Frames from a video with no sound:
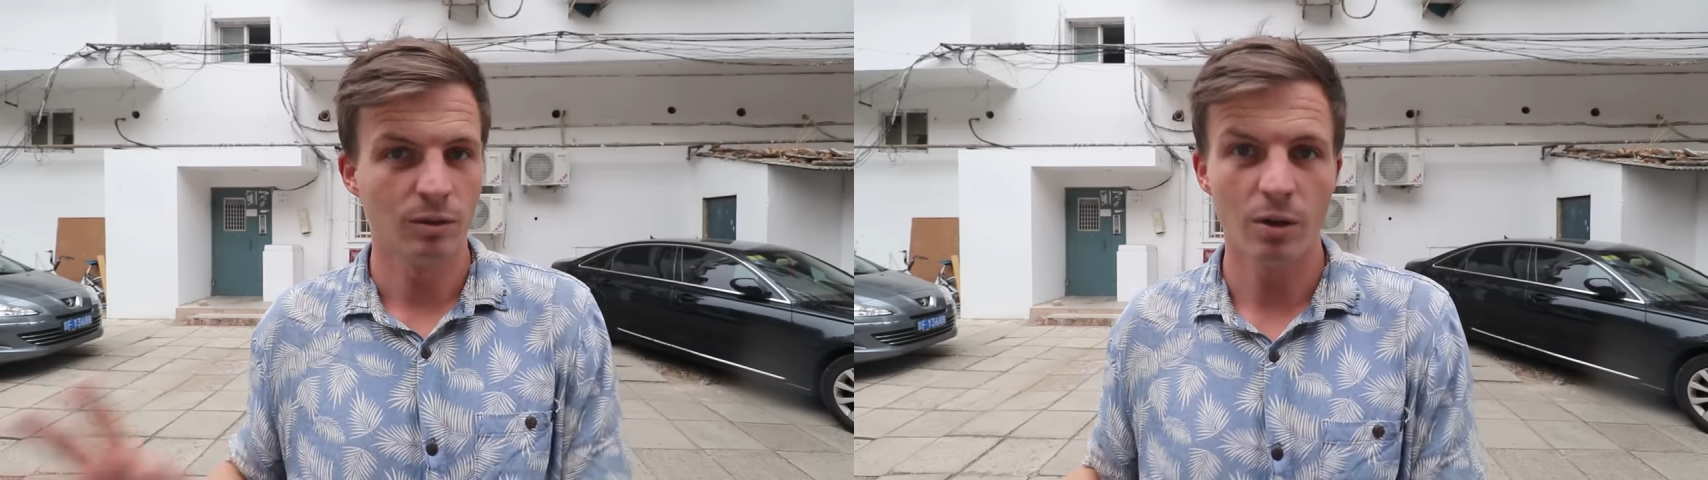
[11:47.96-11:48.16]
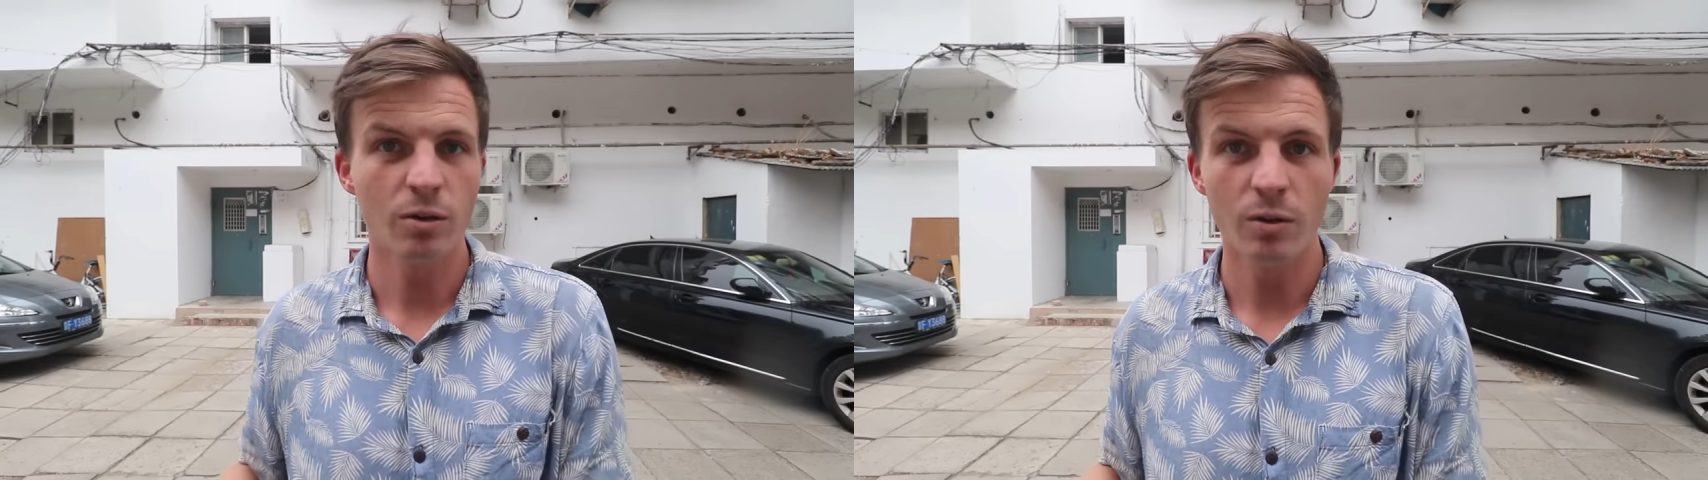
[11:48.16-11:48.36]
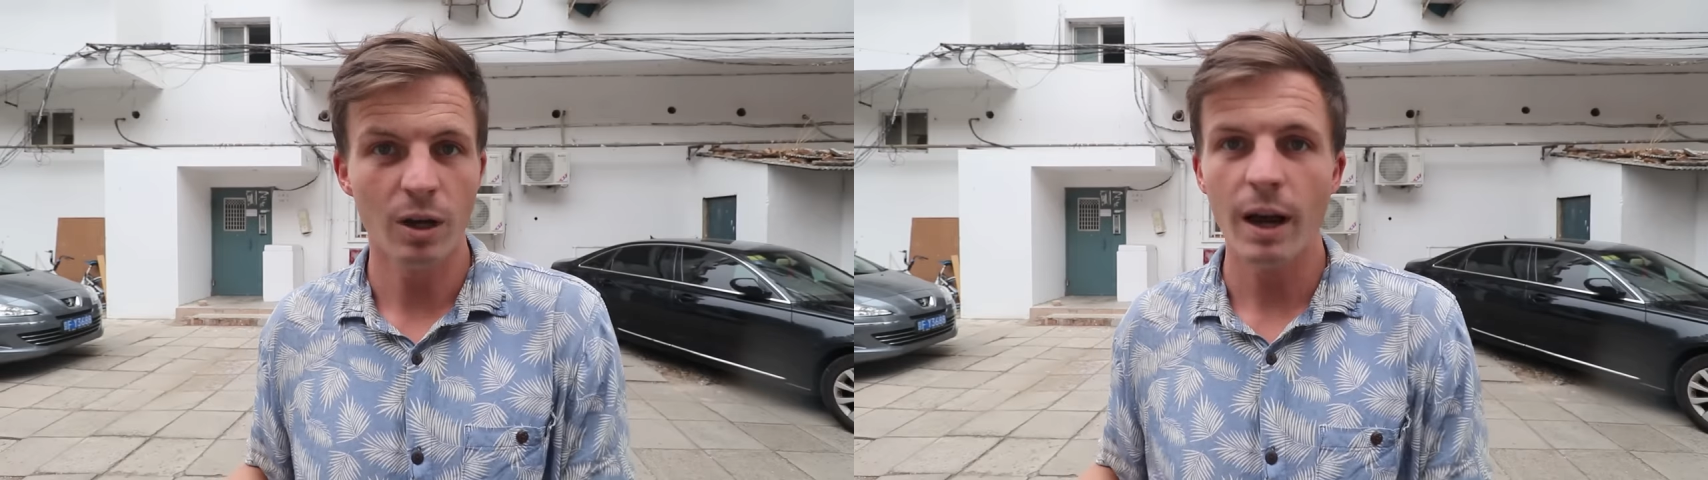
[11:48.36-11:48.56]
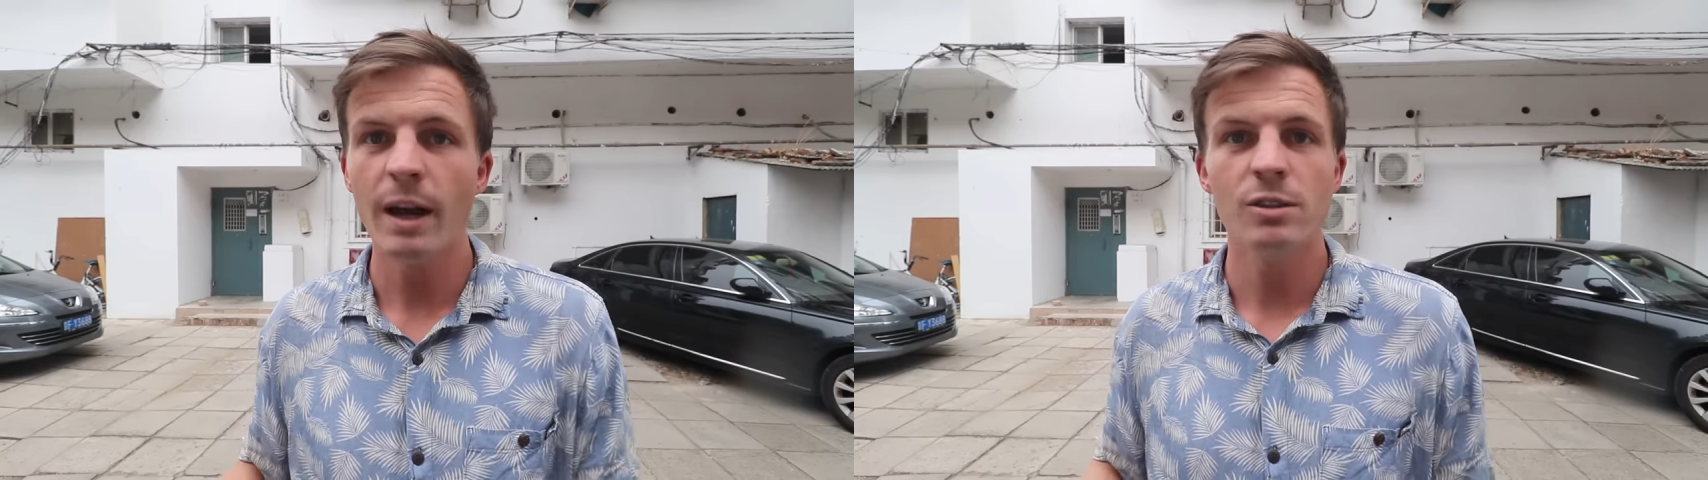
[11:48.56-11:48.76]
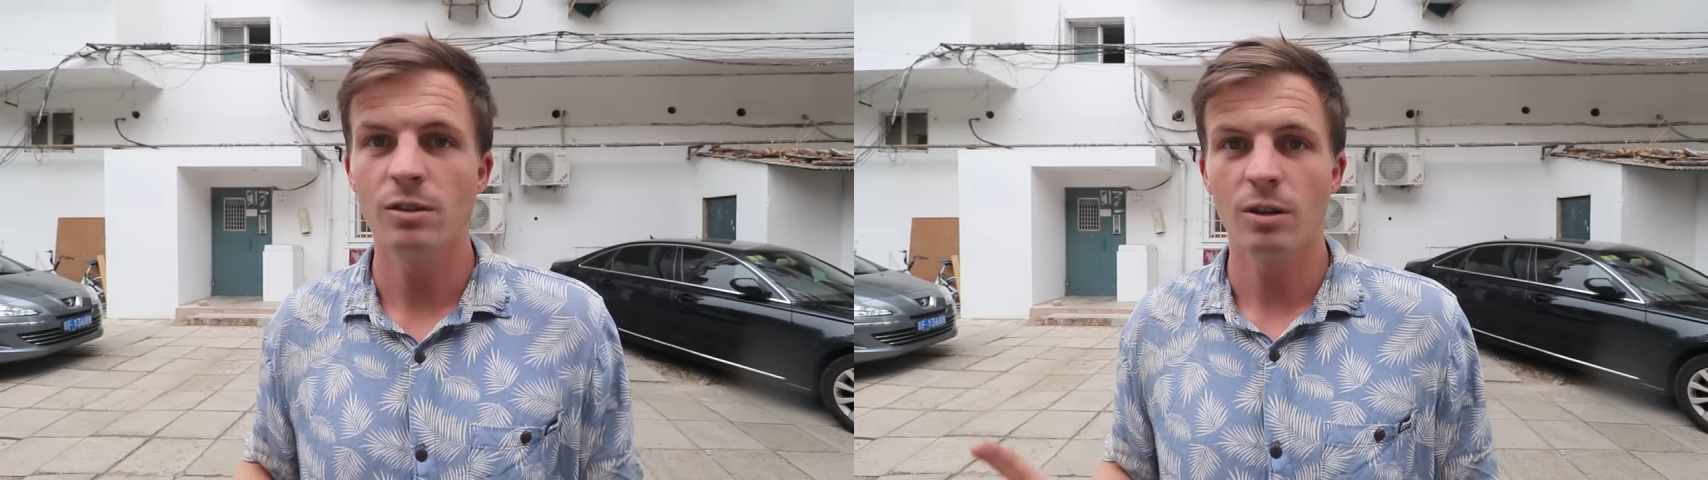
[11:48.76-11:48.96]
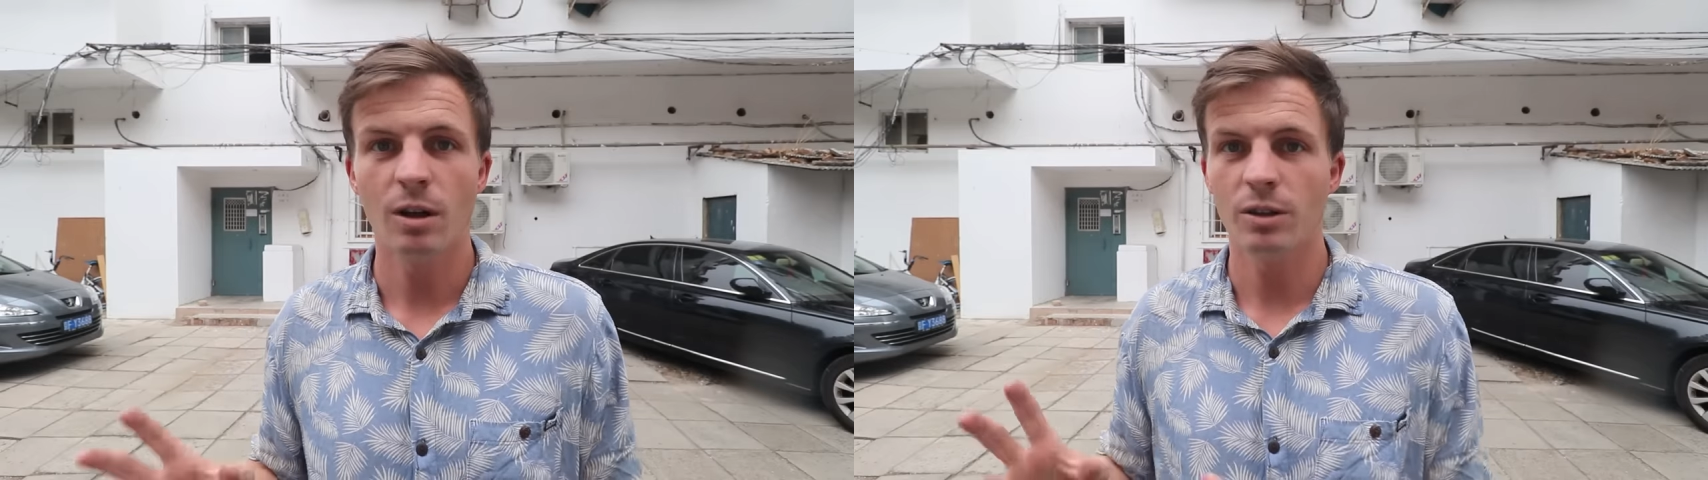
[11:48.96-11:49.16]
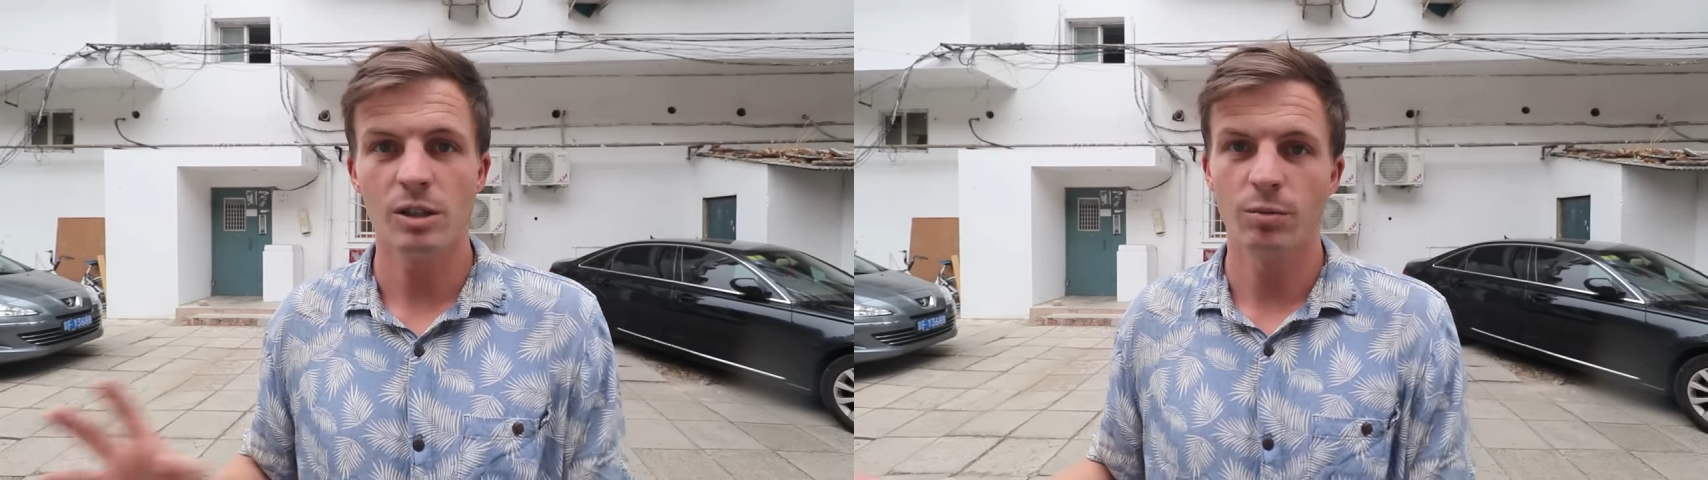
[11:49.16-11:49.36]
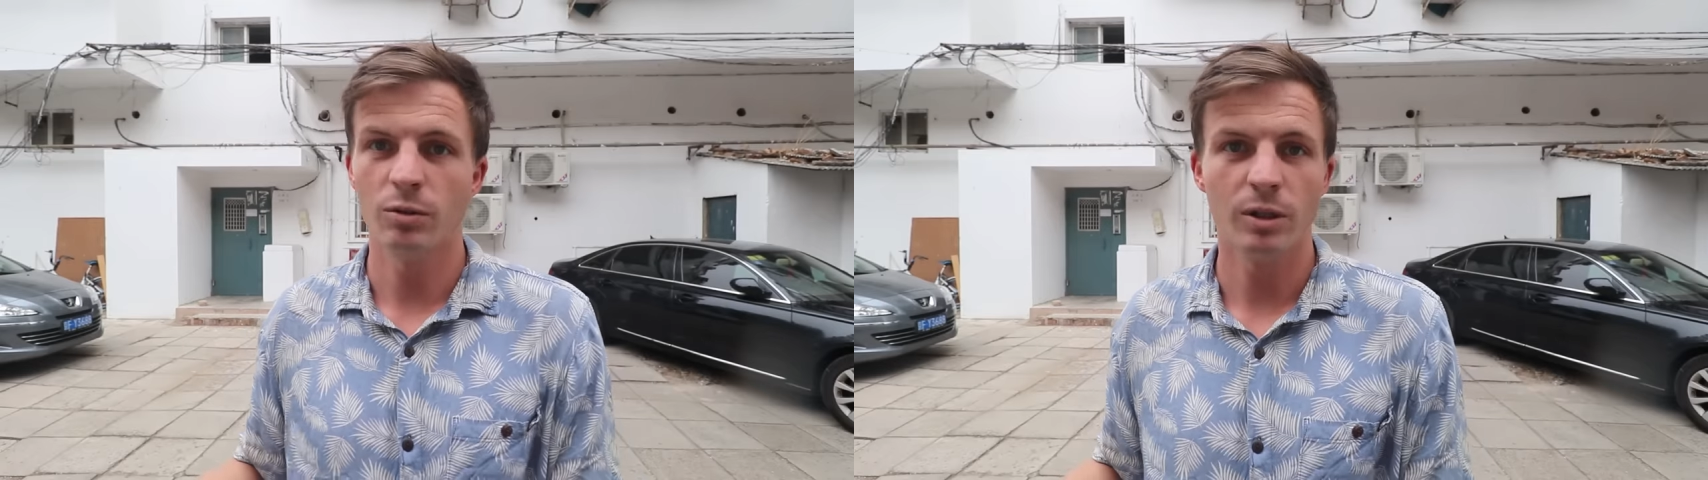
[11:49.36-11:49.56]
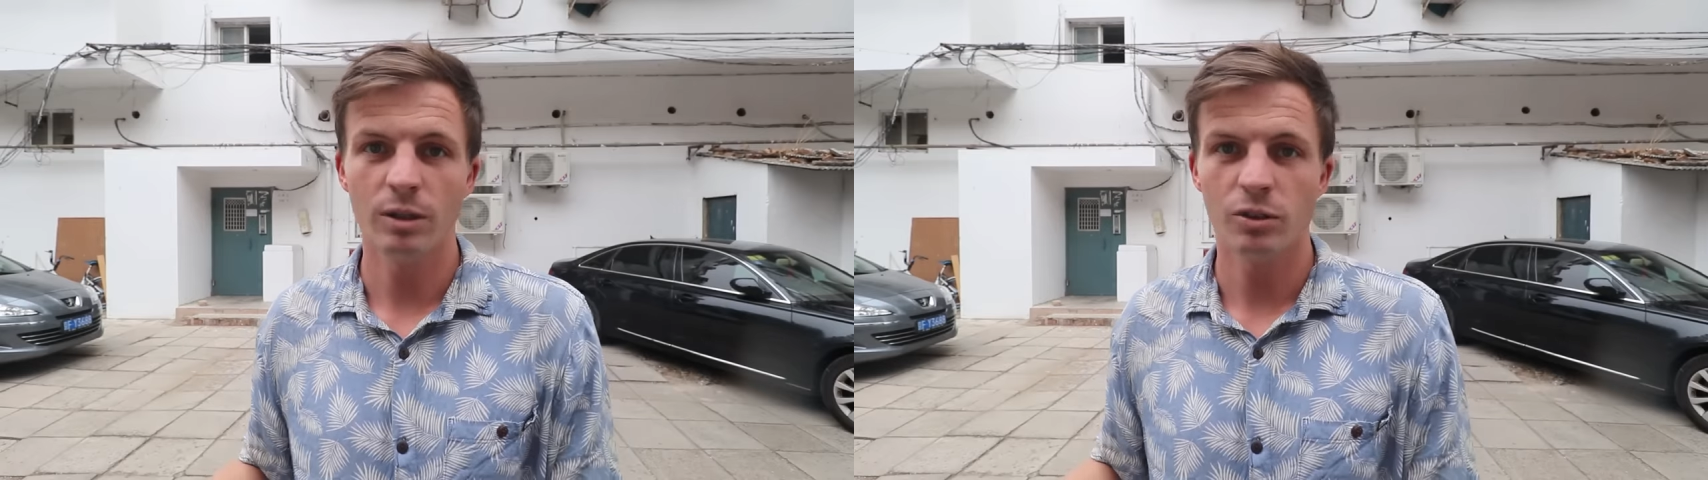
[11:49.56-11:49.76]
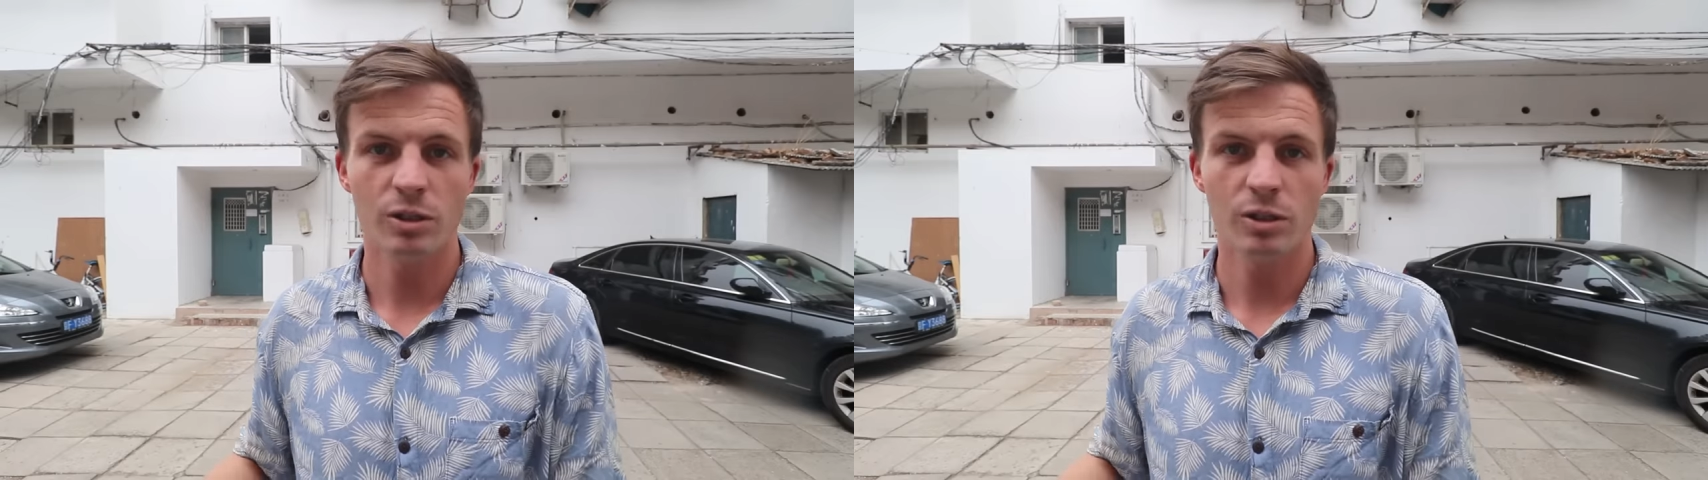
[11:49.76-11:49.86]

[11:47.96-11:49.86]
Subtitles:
local guides, and you can't explore it